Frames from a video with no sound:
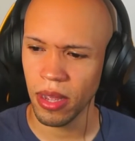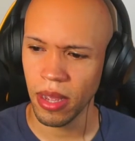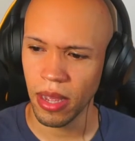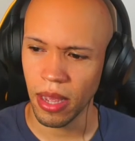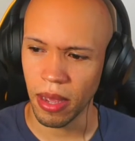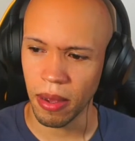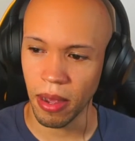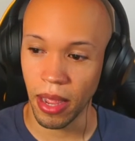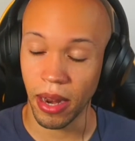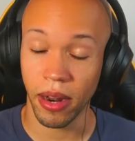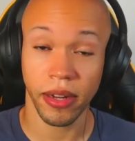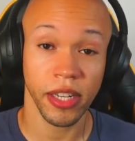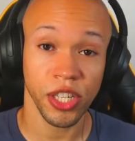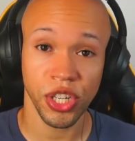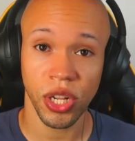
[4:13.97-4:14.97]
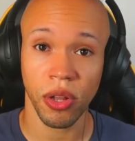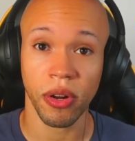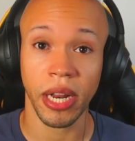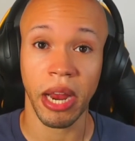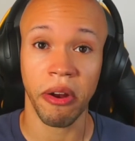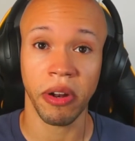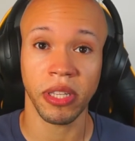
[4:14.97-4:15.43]
And additionally, on
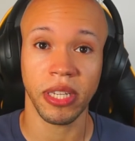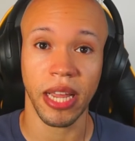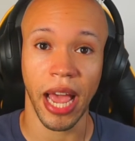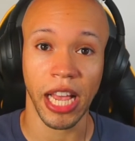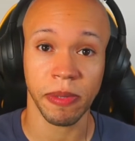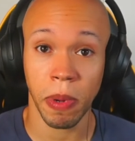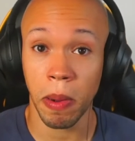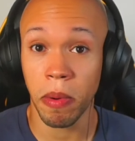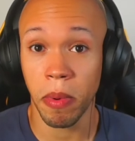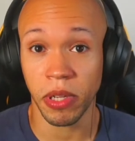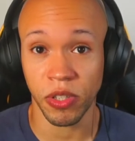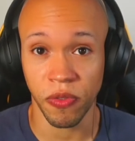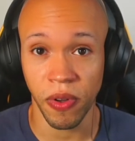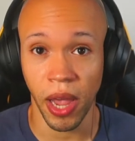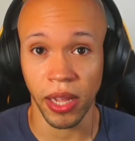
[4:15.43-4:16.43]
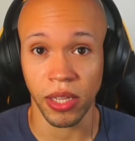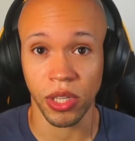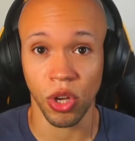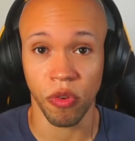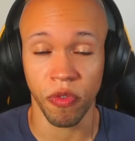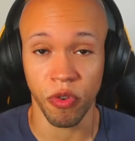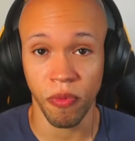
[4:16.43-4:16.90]
Inheritance, he has Pomomon's effect,
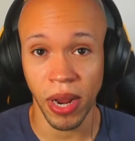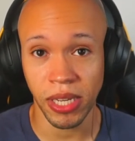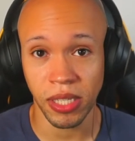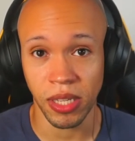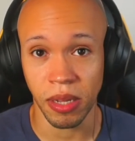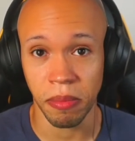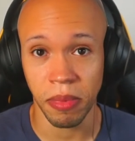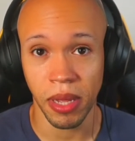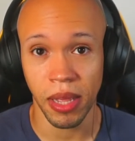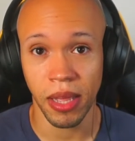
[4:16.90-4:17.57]
so if you rest him,